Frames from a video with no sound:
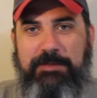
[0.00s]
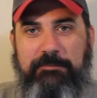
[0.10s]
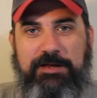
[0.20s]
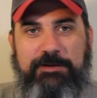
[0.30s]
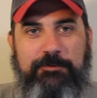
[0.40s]
my
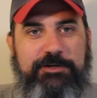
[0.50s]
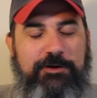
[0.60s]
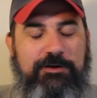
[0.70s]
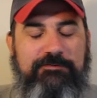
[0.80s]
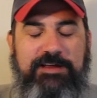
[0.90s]
money would
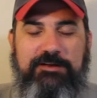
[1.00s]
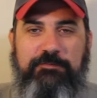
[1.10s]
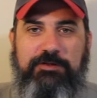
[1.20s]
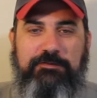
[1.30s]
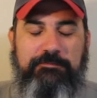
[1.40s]
go on
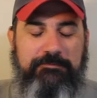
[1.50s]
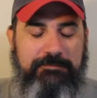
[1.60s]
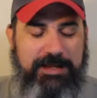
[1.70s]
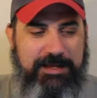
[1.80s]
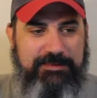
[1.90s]
Vanderbilt.
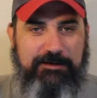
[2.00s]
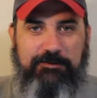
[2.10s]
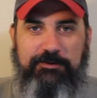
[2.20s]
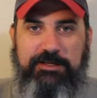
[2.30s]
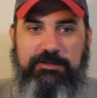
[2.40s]
Man, they're
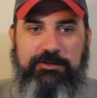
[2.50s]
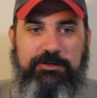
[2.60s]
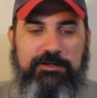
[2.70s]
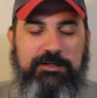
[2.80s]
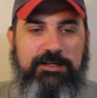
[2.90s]
looking
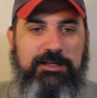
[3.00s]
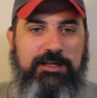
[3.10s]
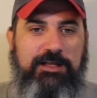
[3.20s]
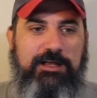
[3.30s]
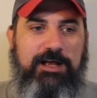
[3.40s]
good.
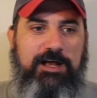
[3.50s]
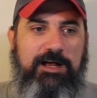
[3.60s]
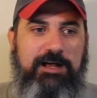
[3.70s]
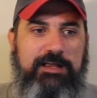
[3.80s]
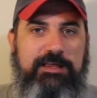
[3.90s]

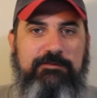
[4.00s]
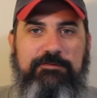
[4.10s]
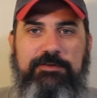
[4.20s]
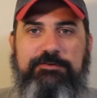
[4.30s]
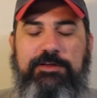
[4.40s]
Uh, even
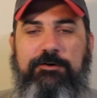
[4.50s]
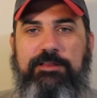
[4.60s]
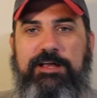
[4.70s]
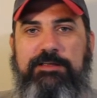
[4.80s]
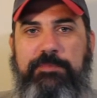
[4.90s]
if you don't
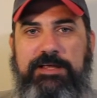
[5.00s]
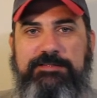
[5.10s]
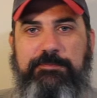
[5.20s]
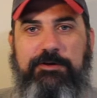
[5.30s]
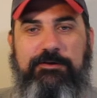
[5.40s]
like
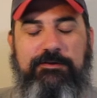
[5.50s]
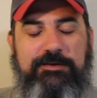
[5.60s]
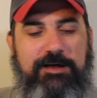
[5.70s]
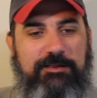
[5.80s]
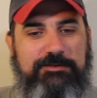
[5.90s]
baseball
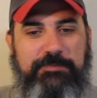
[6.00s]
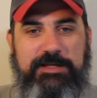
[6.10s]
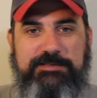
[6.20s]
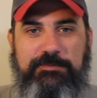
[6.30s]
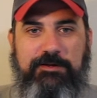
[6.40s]
and college
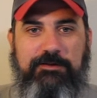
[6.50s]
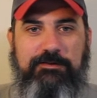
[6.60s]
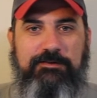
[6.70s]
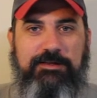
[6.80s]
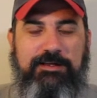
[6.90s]

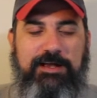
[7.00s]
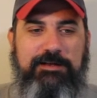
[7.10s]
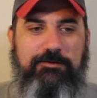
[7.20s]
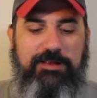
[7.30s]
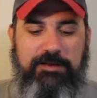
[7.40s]
baseball, I
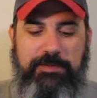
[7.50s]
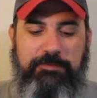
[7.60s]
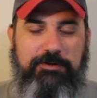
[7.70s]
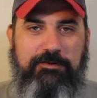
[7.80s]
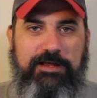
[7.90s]
know a lot of
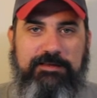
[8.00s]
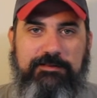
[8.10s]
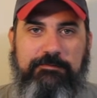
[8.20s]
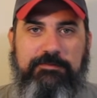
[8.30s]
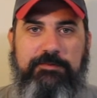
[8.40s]
people don't like
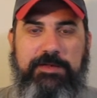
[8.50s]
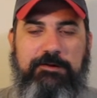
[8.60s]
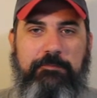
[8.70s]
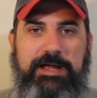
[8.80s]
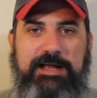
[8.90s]
the, the
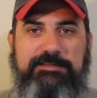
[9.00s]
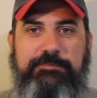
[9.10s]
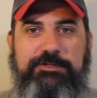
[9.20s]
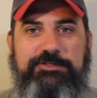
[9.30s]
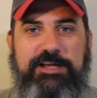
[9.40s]
metal bats,
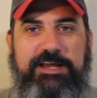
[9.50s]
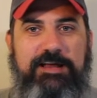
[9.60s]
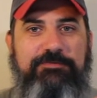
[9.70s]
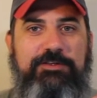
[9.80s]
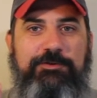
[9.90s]
but check
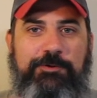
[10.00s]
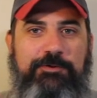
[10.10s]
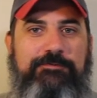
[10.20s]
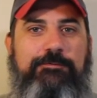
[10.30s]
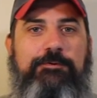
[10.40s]
out the
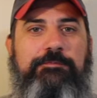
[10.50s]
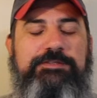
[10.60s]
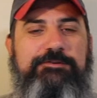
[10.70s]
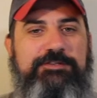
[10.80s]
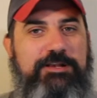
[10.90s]
uniforms.
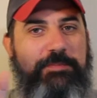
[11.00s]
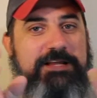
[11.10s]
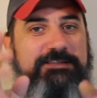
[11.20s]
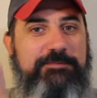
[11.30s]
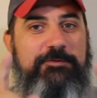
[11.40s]
There's going to be
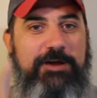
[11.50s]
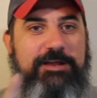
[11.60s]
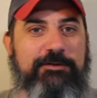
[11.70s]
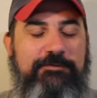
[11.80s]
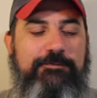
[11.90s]
some
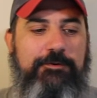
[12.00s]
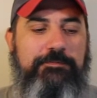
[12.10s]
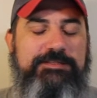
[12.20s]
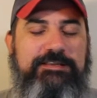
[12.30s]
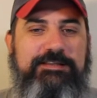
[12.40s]
great
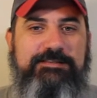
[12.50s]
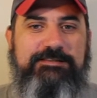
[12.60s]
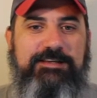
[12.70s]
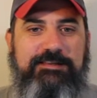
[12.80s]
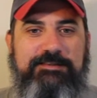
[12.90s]
uniforms in
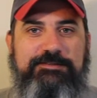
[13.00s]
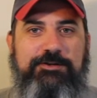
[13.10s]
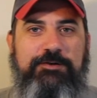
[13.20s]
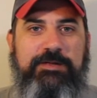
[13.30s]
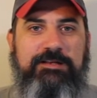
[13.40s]
this in this
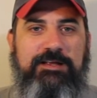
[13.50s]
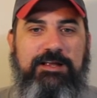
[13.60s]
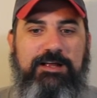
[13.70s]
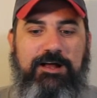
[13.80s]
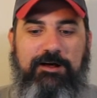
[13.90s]
tournament.
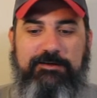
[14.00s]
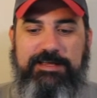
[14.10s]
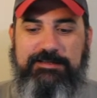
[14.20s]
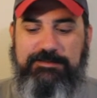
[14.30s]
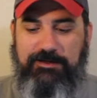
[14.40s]
All
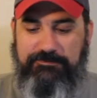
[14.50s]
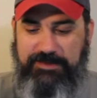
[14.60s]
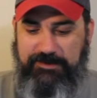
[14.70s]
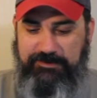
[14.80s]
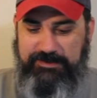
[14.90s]
kicks off
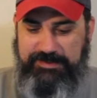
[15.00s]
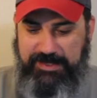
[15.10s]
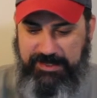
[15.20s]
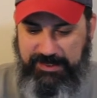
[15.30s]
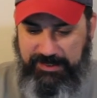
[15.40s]
later
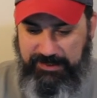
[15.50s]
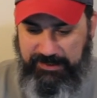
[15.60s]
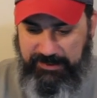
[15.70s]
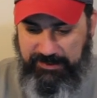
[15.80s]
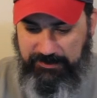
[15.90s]
today
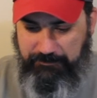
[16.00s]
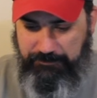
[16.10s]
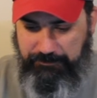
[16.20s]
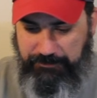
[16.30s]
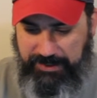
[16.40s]
in
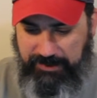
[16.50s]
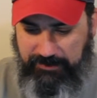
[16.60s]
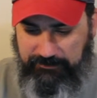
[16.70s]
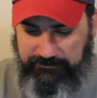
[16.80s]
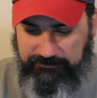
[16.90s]

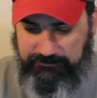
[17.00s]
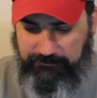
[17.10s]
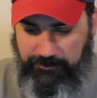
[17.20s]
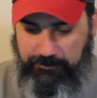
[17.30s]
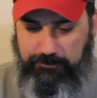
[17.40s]
about
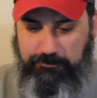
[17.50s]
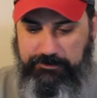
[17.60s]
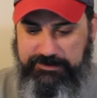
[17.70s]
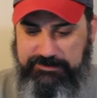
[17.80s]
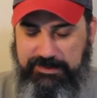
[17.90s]
whoa
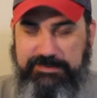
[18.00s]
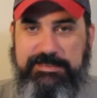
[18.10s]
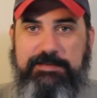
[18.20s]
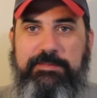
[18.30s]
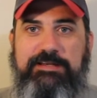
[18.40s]
it's like
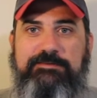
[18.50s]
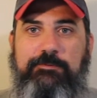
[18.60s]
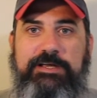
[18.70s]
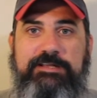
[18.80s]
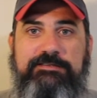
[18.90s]
10 minutes
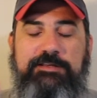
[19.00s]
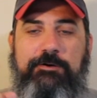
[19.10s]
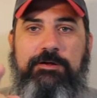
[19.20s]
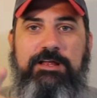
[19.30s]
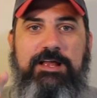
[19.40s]
away
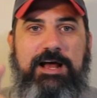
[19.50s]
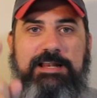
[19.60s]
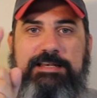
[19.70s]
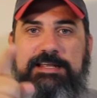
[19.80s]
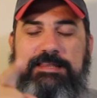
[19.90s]
so i
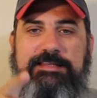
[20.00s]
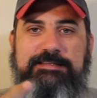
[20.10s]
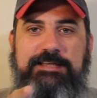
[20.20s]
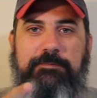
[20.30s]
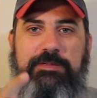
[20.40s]
need to get
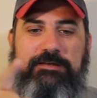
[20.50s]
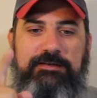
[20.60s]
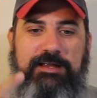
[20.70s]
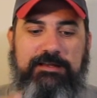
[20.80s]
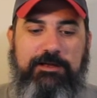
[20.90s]
this up and,
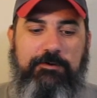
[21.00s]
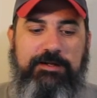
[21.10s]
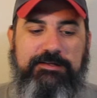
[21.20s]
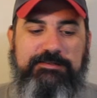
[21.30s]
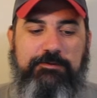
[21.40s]
and
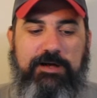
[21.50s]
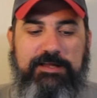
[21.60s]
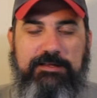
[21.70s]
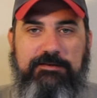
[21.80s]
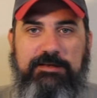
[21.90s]
going so i
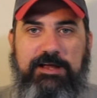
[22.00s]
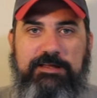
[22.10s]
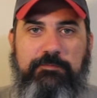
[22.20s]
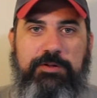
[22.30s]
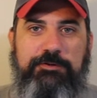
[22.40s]
can i
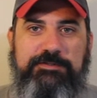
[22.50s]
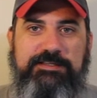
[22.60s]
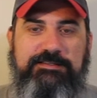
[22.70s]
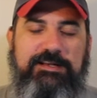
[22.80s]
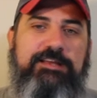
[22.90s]
can post
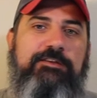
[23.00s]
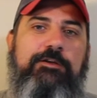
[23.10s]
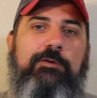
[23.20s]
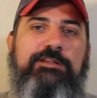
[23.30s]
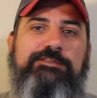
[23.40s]
this and i can
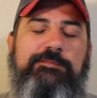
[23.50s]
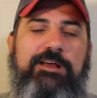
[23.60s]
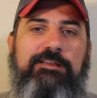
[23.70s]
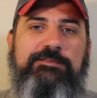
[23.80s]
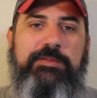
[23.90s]
go watch some
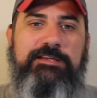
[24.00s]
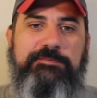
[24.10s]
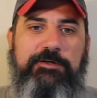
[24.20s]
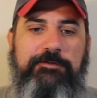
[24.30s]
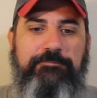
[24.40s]
college
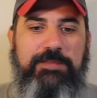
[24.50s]
baseball